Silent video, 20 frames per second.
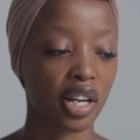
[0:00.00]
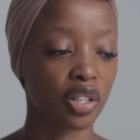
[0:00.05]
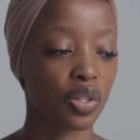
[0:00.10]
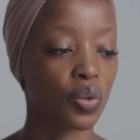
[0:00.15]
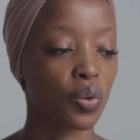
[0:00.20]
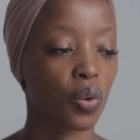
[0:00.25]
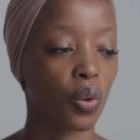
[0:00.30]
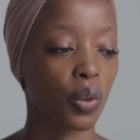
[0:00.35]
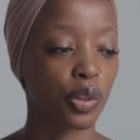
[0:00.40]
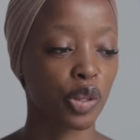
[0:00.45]
I
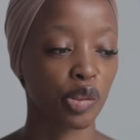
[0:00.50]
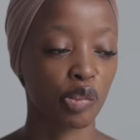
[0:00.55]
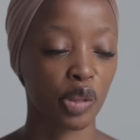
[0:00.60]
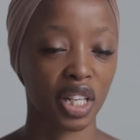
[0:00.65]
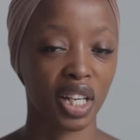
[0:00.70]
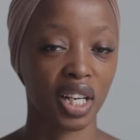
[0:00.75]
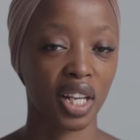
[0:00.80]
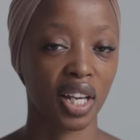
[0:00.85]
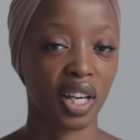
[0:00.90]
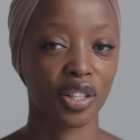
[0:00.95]
do all the
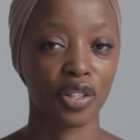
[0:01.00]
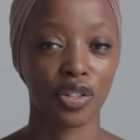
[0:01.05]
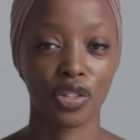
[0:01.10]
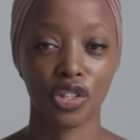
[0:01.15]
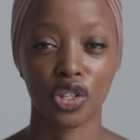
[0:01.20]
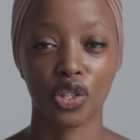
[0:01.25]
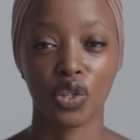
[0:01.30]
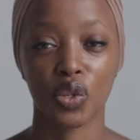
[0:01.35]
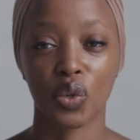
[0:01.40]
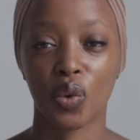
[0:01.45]
planning and you
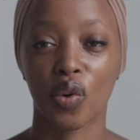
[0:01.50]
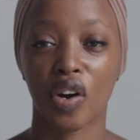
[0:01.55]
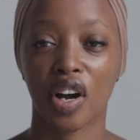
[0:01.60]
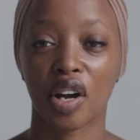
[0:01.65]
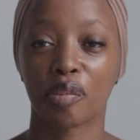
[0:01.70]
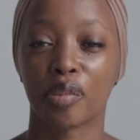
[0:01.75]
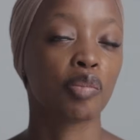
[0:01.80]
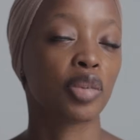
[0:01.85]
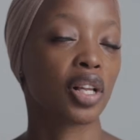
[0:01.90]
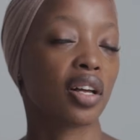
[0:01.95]
just show
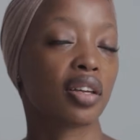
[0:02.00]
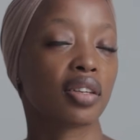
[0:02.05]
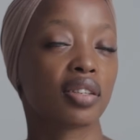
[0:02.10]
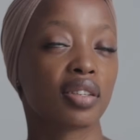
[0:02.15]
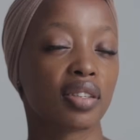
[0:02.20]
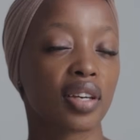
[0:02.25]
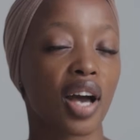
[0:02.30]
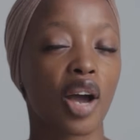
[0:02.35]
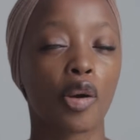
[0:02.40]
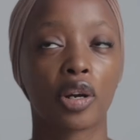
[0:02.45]
up?
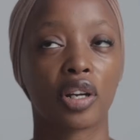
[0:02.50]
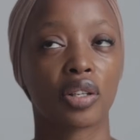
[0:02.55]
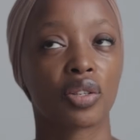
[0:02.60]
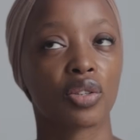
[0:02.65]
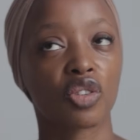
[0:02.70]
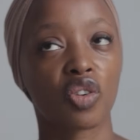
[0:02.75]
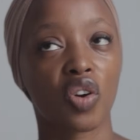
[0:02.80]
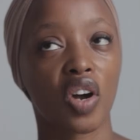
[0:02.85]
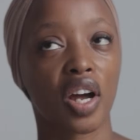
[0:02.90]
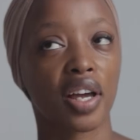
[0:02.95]
Plus, I wanted
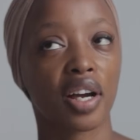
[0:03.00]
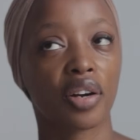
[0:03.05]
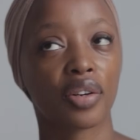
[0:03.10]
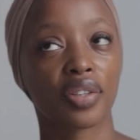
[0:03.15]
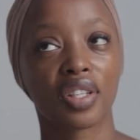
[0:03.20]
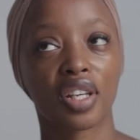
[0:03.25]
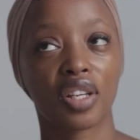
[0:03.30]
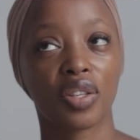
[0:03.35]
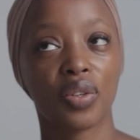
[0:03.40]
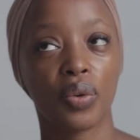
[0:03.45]
to try
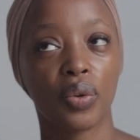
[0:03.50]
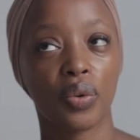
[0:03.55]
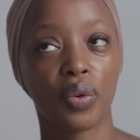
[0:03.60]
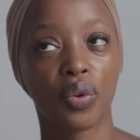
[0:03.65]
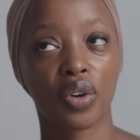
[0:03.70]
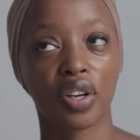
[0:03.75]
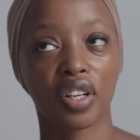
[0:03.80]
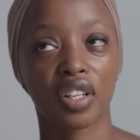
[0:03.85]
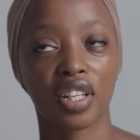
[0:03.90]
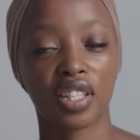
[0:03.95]
out a new
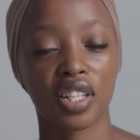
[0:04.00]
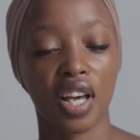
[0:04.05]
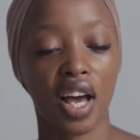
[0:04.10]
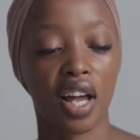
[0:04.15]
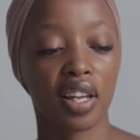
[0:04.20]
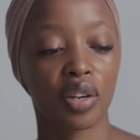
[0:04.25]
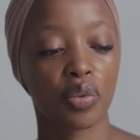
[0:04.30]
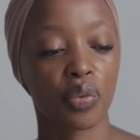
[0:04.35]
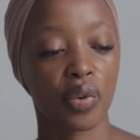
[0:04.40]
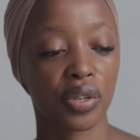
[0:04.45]

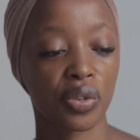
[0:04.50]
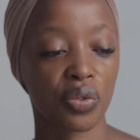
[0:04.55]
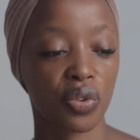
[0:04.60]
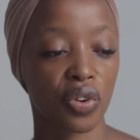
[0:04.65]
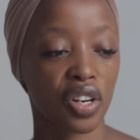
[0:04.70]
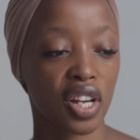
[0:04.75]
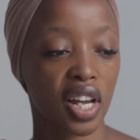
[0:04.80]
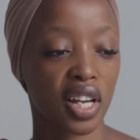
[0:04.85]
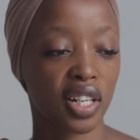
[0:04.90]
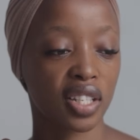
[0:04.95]
Italian
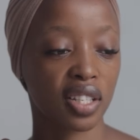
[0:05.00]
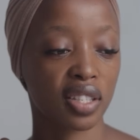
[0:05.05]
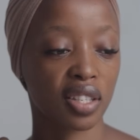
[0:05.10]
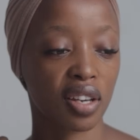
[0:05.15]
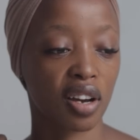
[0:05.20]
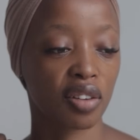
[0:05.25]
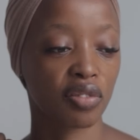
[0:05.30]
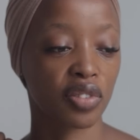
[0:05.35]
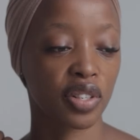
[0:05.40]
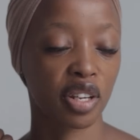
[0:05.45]
restaurant I
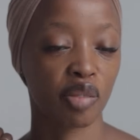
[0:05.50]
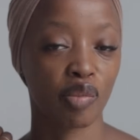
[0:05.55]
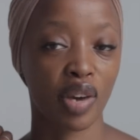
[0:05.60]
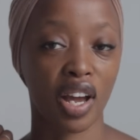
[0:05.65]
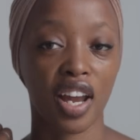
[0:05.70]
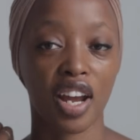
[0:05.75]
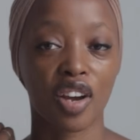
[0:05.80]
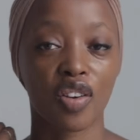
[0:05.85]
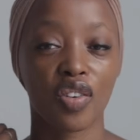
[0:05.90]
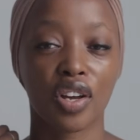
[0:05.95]
discovered in
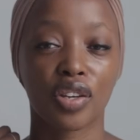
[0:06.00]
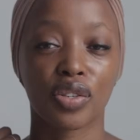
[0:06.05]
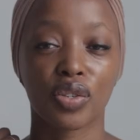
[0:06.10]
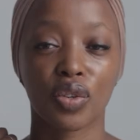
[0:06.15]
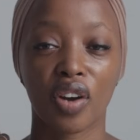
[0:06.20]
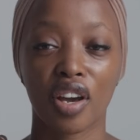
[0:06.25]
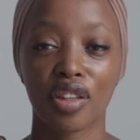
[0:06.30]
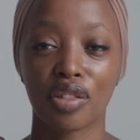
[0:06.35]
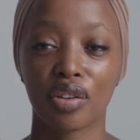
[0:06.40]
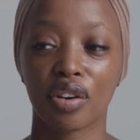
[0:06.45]
my area.
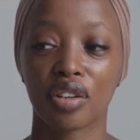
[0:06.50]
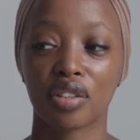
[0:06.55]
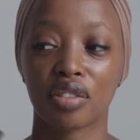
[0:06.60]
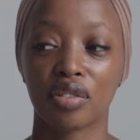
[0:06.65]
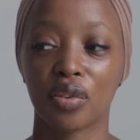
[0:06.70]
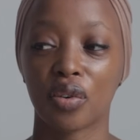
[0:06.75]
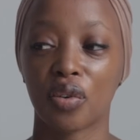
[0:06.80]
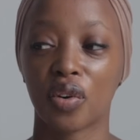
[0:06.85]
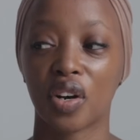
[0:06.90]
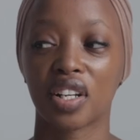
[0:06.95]
So I thought,
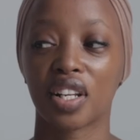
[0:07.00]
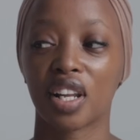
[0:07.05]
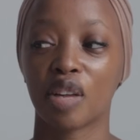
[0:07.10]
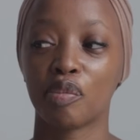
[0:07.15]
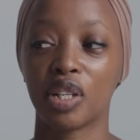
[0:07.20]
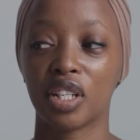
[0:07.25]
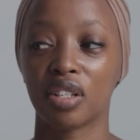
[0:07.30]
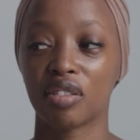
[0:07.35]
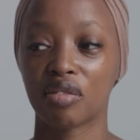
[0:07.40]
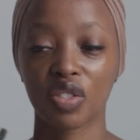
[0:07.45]
you know what, let
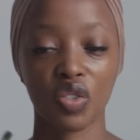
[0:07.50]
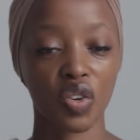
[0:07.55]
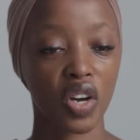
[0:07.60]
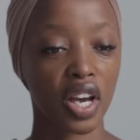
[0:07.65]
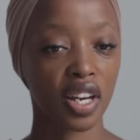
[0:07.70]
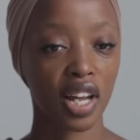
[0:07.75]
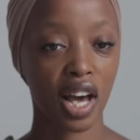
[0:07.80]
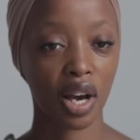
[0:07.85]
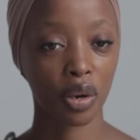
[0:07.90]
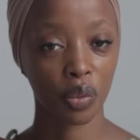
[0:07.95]
me
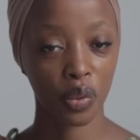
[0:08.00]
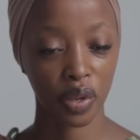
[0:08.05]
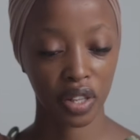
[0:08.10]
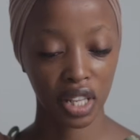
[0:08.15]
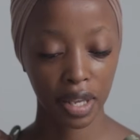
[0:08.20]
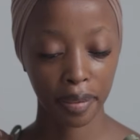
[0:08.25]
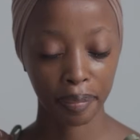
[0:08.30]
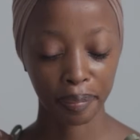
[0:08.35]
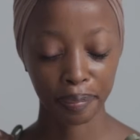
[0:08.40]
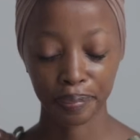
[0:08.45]
try it out with
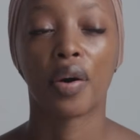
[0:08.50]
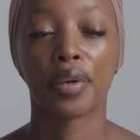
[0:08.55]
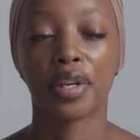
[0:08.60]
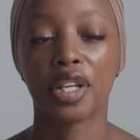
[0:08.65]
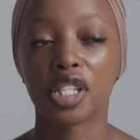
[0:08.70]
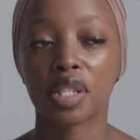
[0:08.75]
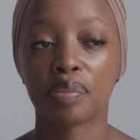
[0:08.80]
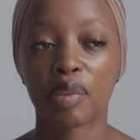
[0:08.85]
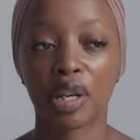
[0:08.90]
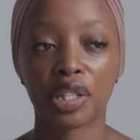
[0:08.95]
him. On
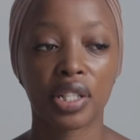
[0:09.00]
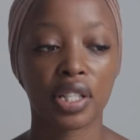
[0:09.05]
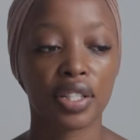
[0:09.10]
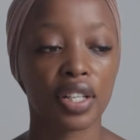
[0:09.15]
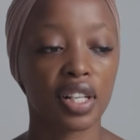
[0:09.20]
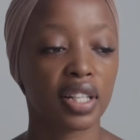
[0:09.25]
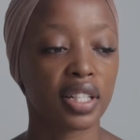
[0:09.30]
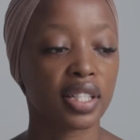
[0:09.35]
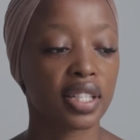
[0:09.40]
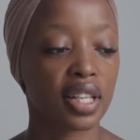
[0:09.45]
this
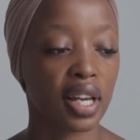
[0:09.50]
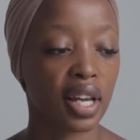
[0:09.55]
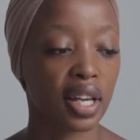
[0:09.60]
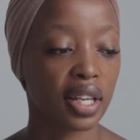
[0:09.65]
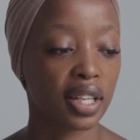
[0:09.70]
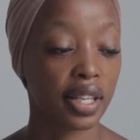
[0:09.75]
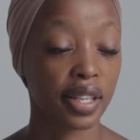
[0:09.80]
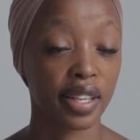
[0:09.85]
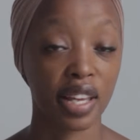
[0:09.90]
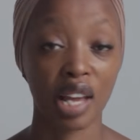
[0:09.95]
particular
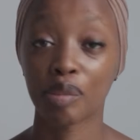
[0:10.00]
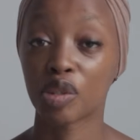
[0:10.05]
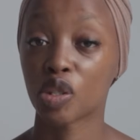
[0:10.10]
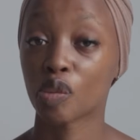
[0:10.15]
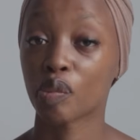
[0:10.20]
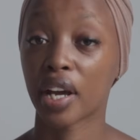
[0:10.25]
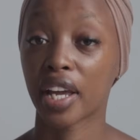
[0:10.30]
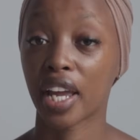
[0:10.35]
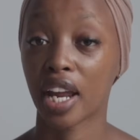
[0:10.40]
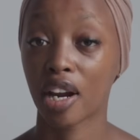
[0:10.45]
day, he came to
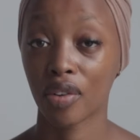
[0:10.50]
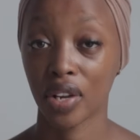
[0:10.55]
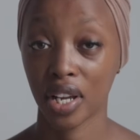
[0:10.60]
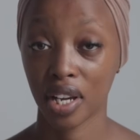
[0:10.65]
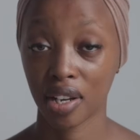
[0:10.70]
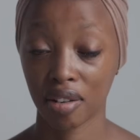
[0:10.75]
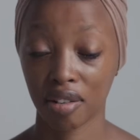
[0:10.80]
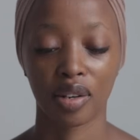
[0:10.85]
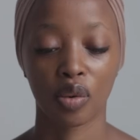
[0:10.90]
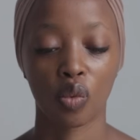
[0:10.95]
my
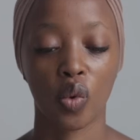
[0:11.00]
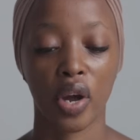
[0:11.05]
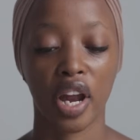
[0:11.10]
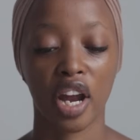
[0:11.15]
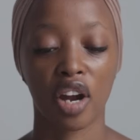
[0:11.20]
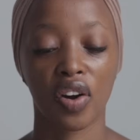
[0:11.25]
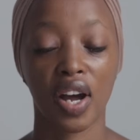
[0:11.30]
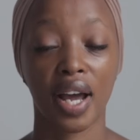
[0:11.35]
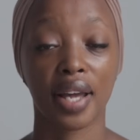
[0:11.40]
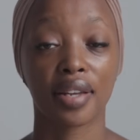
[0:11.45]
area
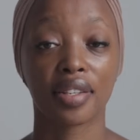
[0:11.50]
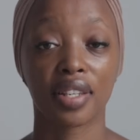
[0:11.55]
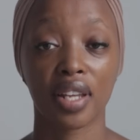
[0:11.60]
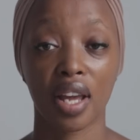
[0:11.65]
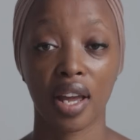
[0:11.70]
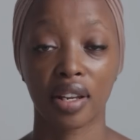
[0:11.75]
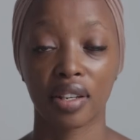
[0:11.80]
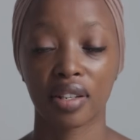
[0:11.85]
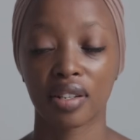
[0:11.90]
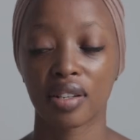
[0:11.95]
where I
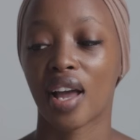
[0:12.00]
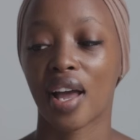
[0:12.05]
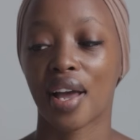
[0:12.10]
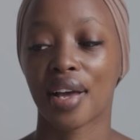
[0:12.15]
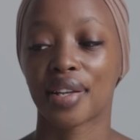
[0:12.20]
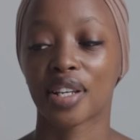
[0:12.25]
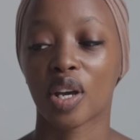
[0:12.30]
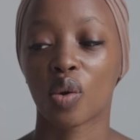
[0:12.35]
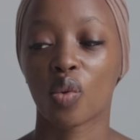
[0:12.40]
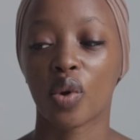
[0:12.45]
stayed
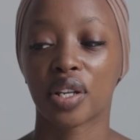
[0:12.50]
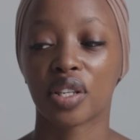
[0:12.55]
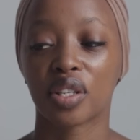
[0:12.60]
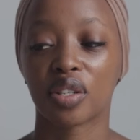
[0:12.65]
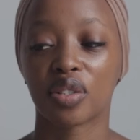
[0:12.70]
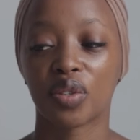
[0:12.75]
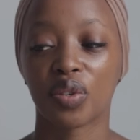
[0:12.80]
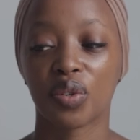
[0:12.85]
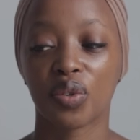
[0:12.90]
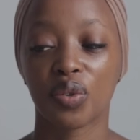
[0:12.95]
and I
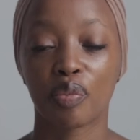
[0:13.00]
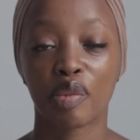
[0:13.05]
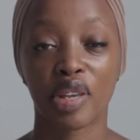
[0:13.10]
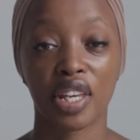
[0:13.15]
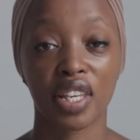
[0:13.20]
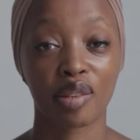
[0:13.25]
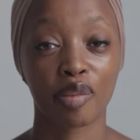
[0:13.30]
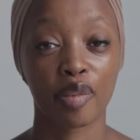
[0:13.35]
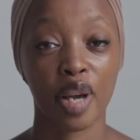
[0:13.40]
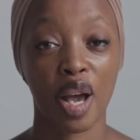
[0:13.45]
went to
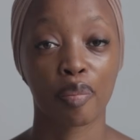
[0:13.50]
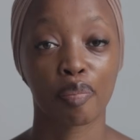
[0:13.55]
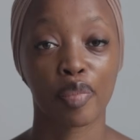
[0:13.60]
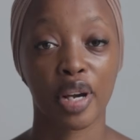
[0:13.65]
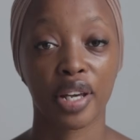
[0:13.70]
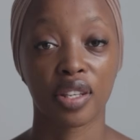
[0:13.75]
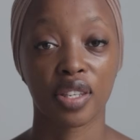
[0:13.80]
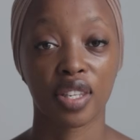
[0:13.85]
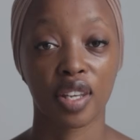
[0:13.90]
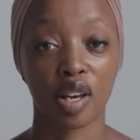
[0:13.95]
pick him up
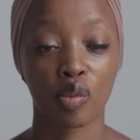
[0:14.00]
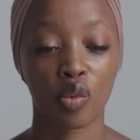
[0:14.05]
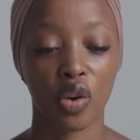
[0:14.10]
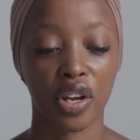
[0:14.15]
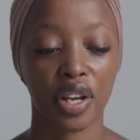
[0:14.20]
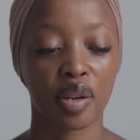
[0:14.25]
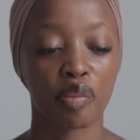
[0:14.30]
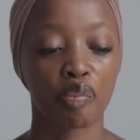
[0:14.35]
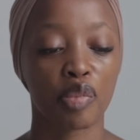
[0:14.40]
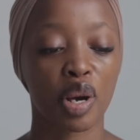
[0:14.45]
by the
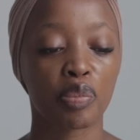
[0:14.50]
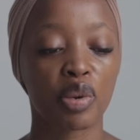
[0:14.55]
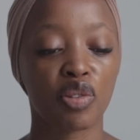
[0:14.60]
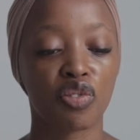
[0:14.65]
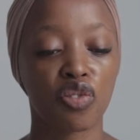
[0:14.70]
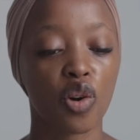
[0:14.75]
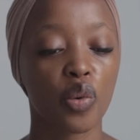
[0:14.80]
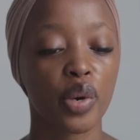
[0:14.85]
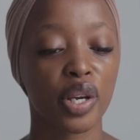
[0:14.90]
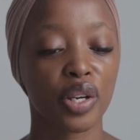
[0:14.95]
subway. But
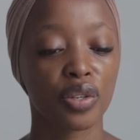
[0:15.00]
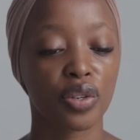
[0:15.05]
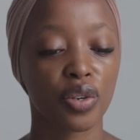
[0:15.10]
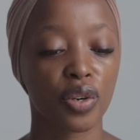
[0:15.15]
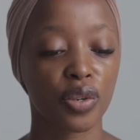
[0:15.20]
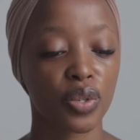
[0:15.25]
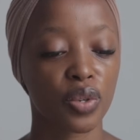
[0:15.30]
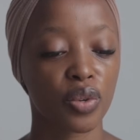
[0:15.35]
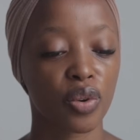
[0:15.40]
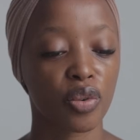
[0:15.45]
before we could
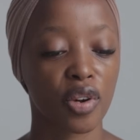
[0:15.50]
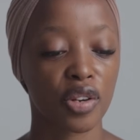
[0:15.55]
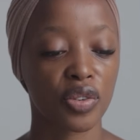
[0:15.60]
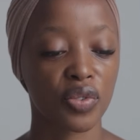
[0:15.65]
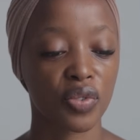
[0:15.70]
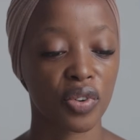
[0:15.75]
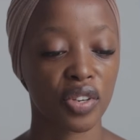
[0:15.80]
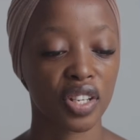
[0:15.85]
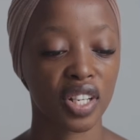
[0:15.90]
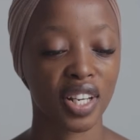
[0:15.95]
go to the
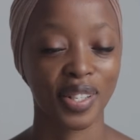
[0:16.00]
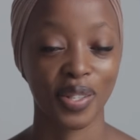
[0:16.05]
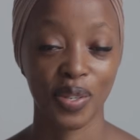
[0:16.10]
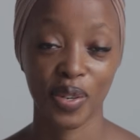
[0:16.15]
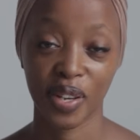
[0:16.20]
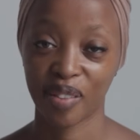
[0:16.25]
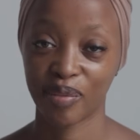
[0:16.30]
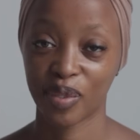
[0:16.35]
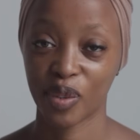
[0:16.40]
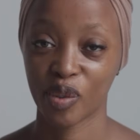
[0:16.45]
restaurant, I
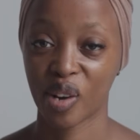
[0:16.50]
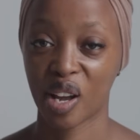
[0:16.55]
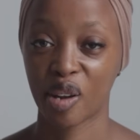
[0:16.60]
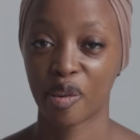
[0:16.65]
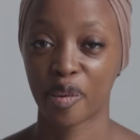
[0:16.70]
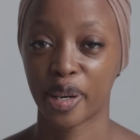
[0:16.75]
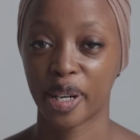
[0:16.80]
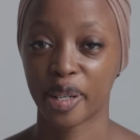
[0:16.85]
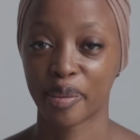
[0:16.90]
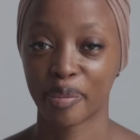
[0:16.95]
took him to my
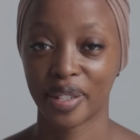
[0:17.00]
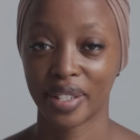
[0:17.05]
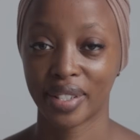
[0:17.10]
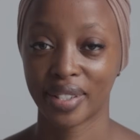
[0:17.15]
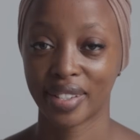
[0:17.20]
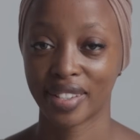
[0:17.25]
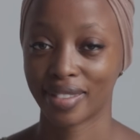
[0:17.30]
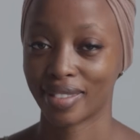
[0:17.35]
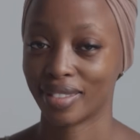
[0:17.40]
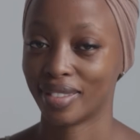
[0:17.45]

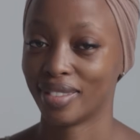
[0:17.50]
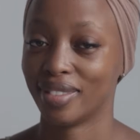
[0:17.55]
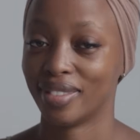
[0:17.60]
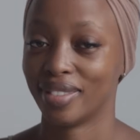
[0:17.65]
apartment.